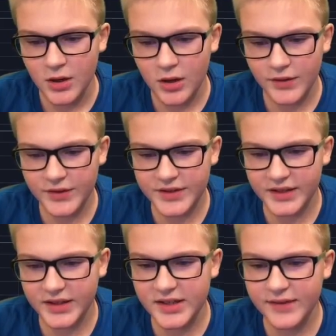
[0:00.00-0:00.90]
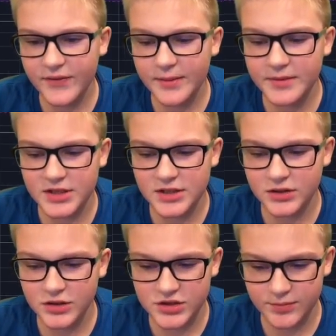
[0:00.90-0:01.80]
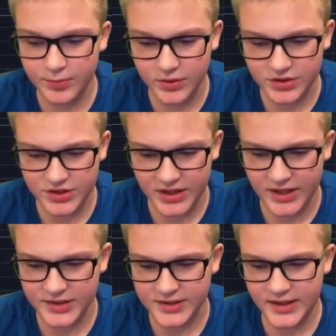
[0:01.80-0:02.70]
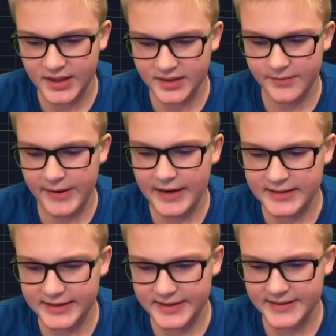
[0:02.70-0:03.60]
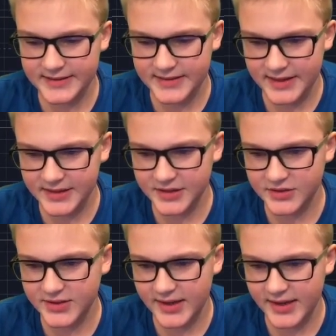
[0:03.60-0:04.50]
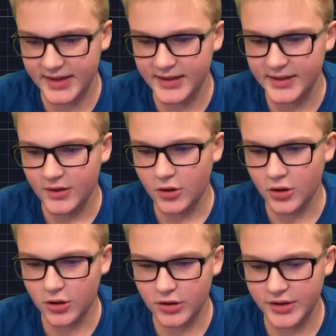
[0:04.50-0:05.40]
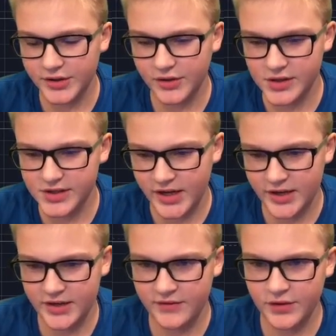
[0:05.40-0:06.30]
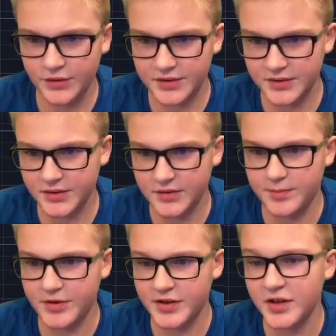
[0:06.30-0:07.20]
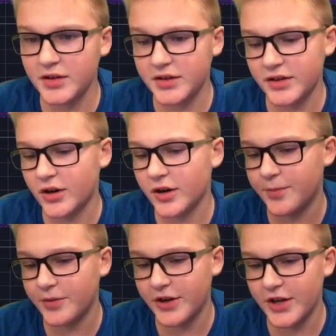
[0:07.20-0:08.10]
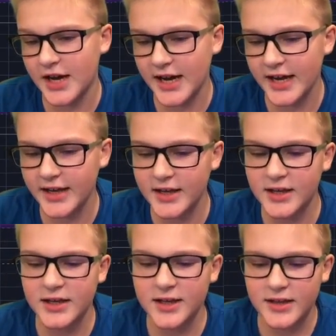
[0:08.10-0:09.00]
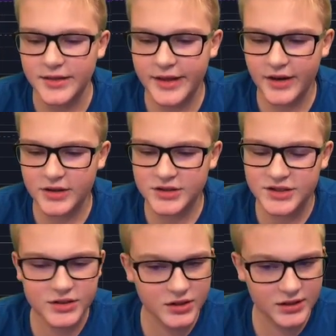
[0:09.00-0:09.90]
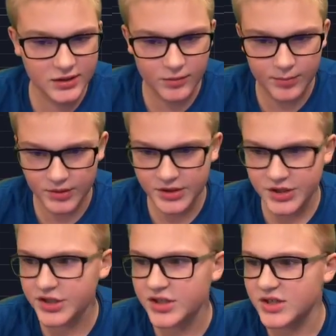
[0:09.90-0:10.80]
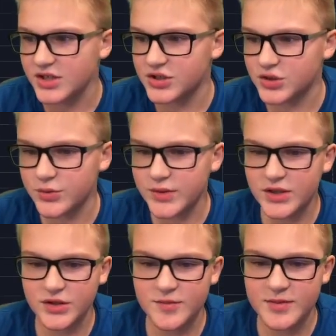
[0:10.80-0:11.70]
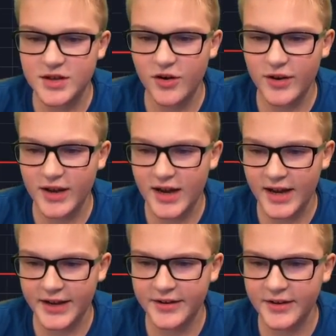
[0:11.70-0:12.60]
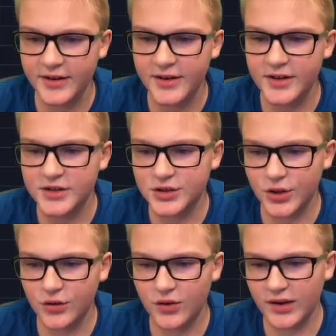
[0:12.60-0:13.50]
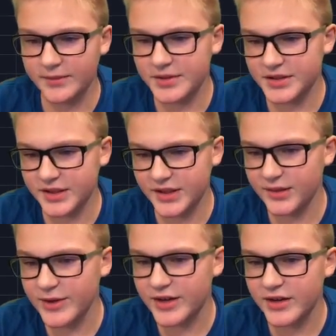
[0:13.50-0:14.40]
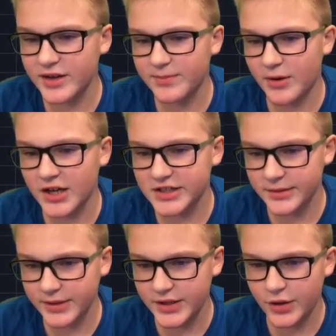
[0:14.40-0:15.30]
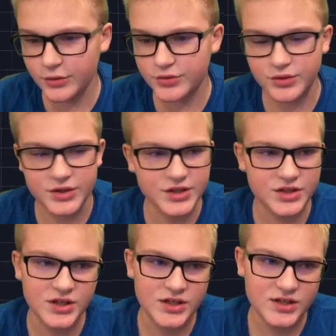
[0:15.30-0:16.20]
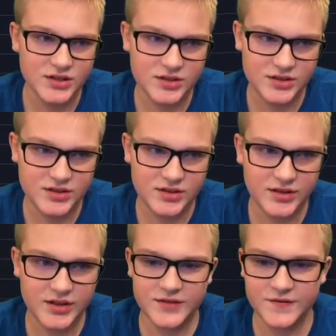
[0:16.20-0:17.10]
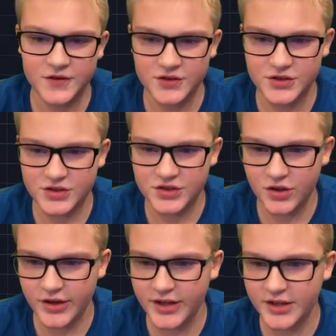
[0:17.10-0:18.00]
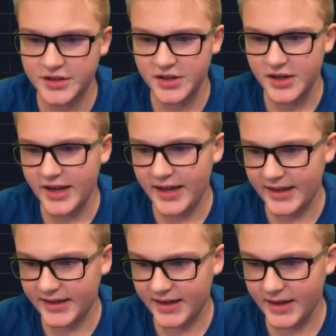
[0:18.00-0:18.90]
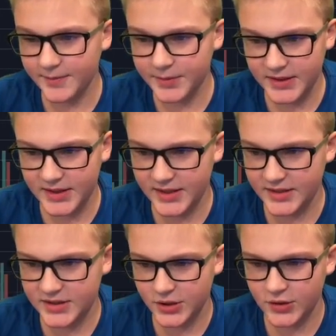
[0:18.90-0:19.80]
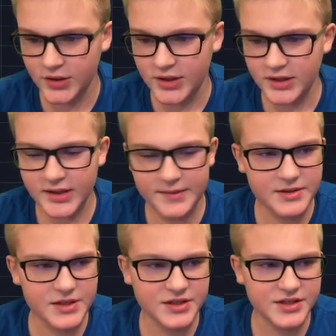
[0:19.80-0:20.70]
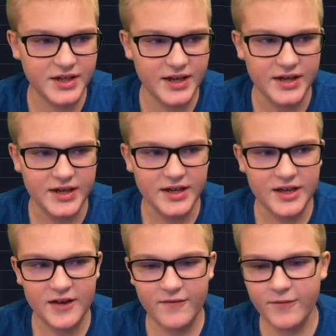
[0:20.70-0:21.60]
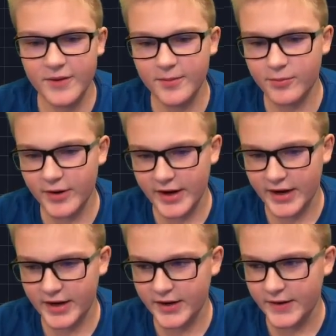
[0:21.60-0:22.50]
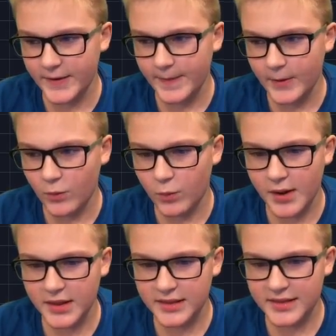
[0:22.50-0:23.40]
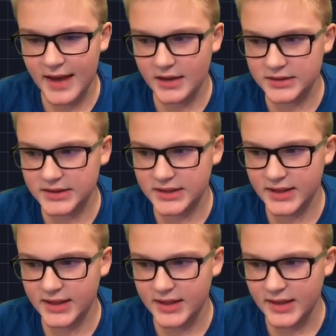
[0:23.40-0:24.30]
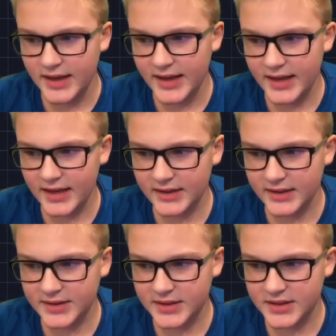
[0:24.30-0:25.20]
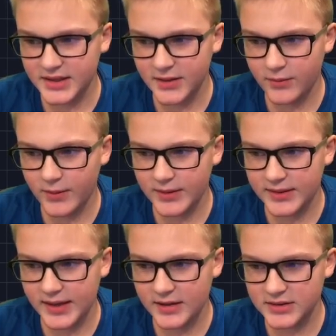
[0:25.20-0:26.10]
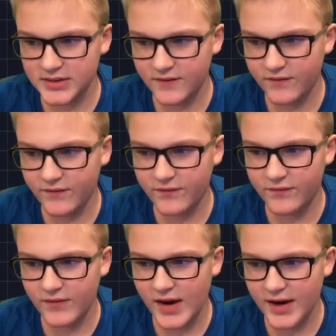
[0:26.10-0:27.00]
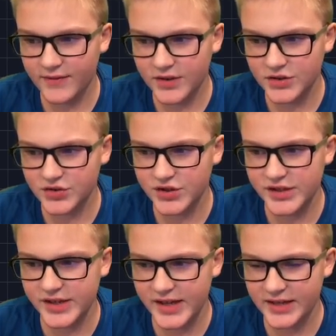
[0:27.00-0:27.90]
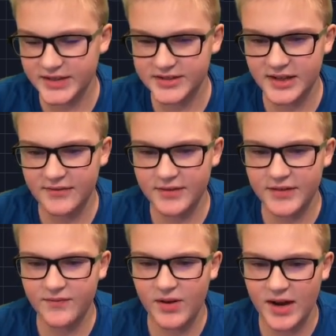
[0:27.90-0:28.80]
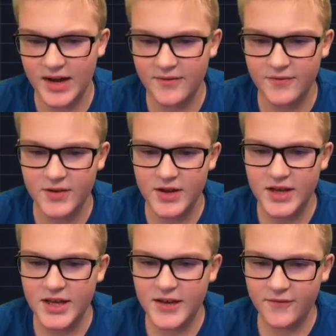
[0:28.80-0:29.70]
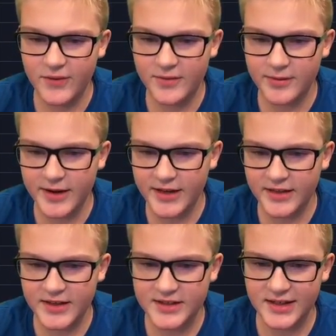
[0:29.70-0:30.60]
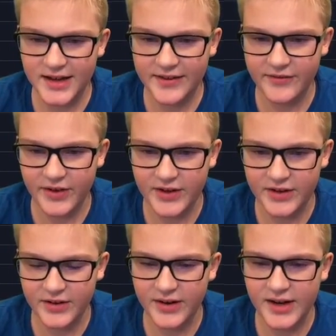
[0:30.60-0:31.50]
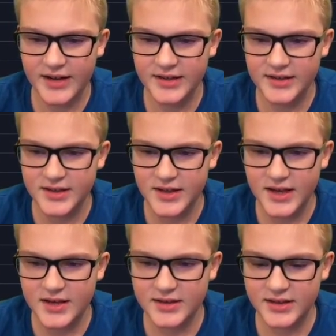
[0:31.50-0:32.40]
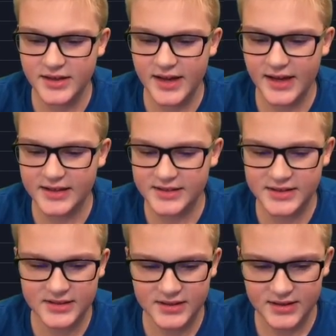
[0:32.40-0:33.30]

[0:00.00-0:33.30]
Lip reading: On the daily time frame, it still looks bullish, guys, and the MACD and stochastic RSI and RSI, even though they are pretty high, they are still a little bullish. So we could be going higher. So I'm just saying we could possibly go to this first target and complete it. So let me just say, if we break 1,000 and let's just say 1,575. If we break this line right here, guys, in the next